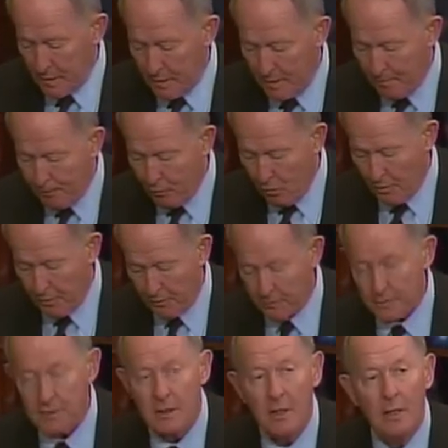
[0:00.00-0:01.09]

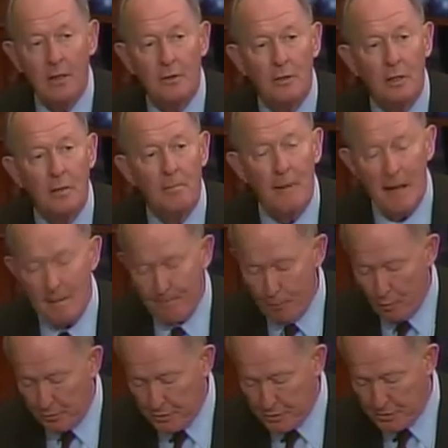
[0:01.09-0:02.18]
employers to combine
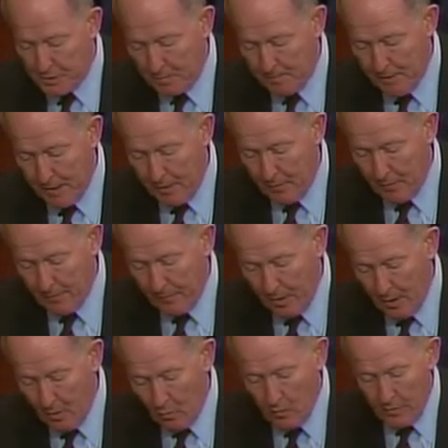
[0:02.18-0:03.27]
purchasing power
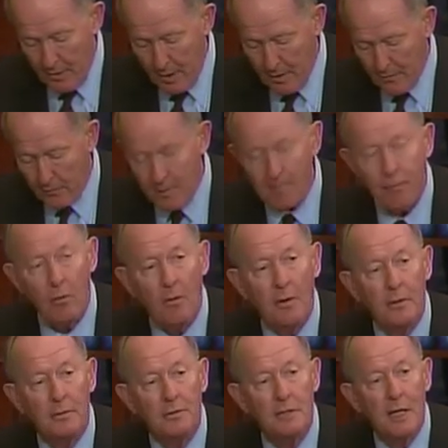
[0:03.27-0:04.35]
with other
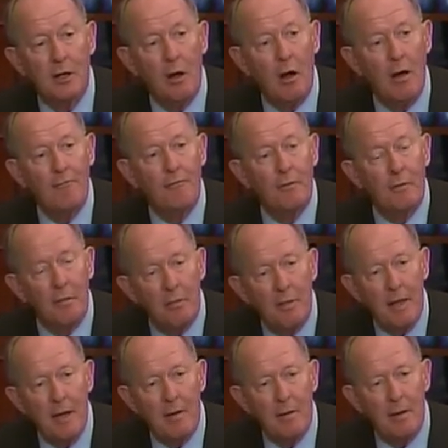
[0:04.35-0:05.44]
employers and offer
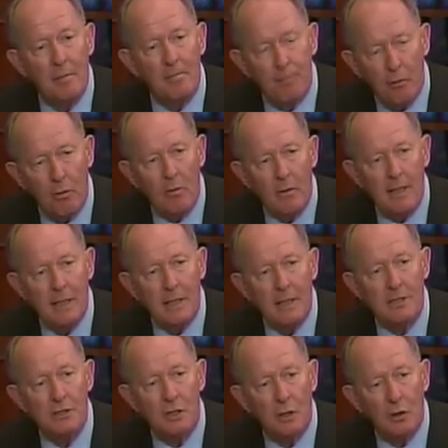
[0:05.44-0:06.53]
their
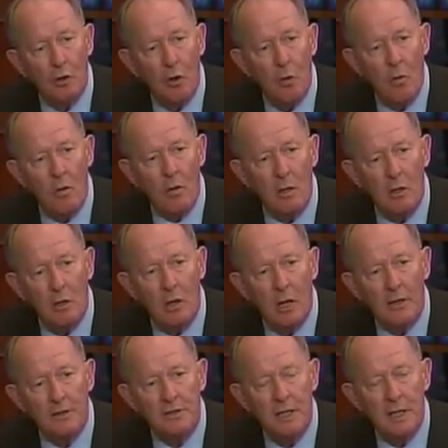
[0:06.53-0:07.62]
employees lower
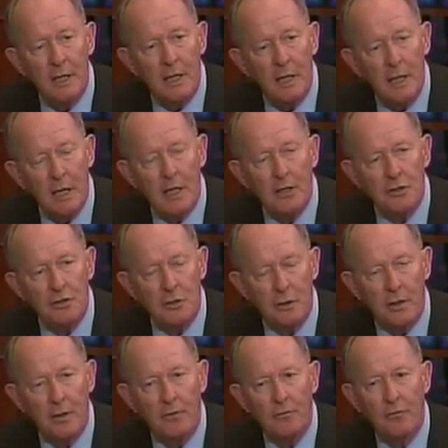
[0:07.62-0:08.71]
cost
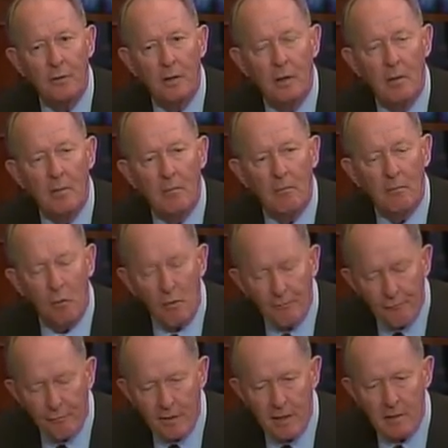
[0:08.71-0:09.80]
insurance. More
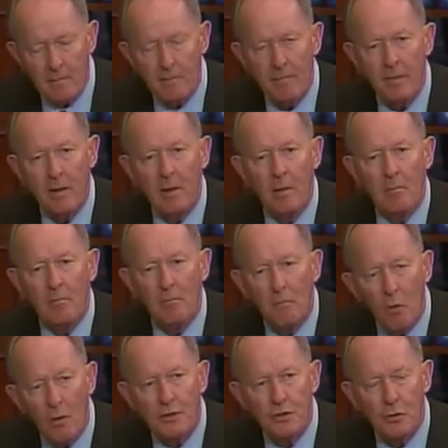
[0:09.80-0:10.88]
freedom,
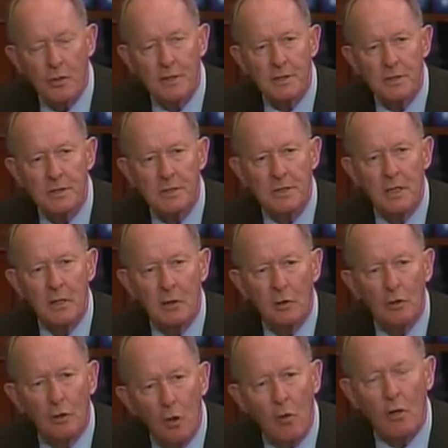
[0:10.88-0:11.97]
more choices,
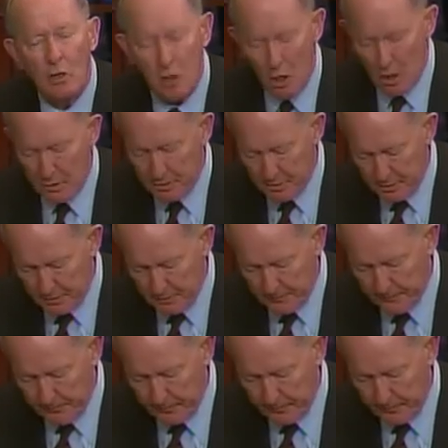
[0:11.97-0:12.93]
lower costs.